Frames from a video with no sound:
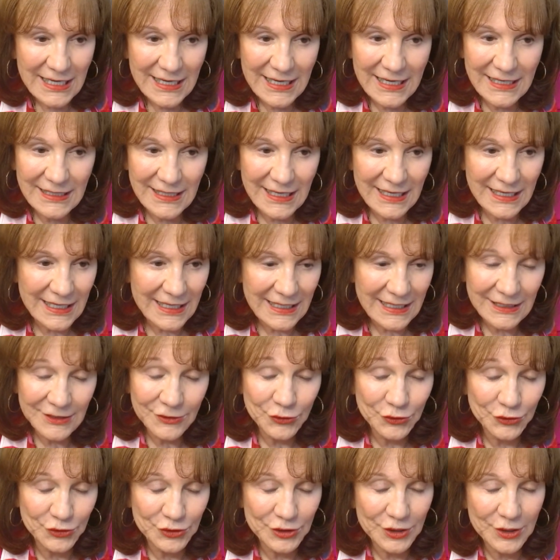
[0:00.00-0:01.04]

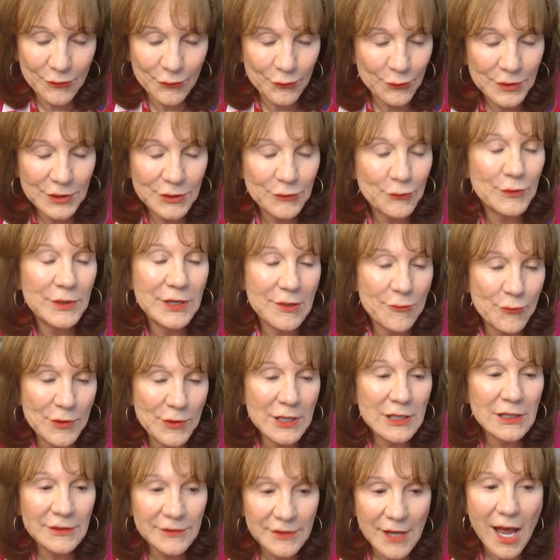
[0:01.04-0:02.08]
We
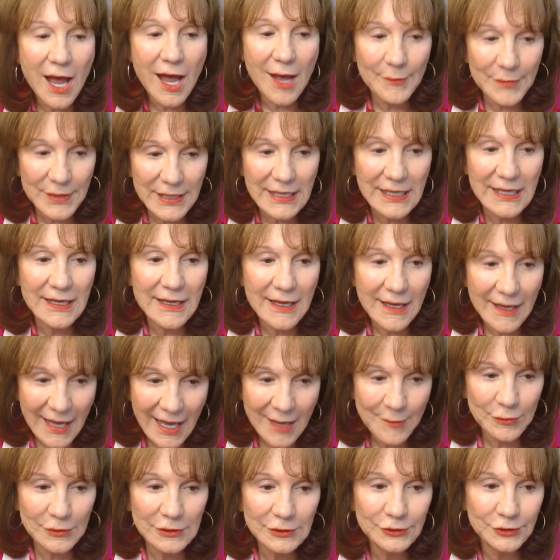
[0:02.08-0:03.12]
will not be
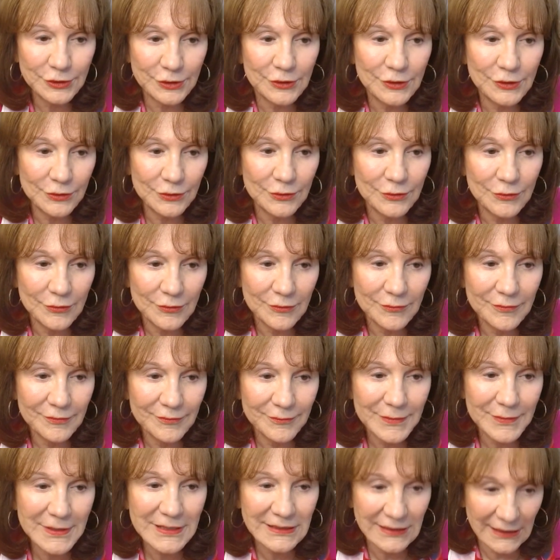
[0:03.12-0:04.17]
able to
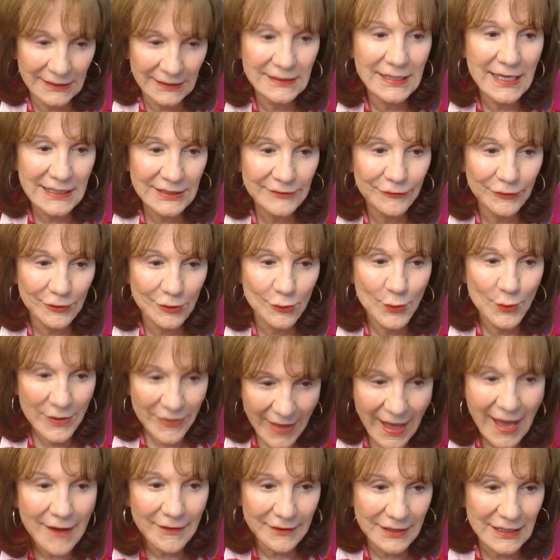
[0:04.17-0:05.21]
be successful
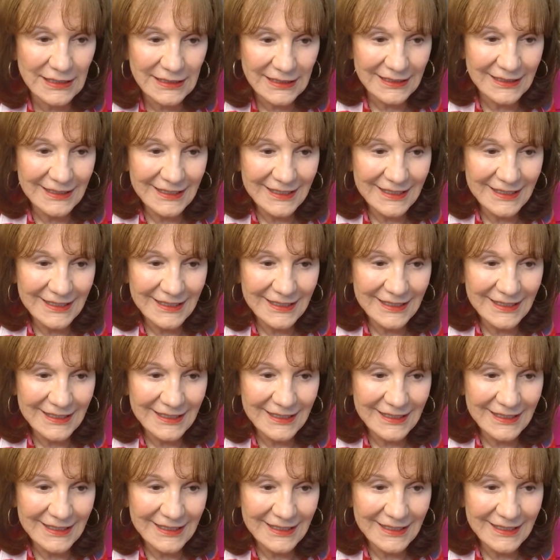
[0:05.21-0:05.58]
without it.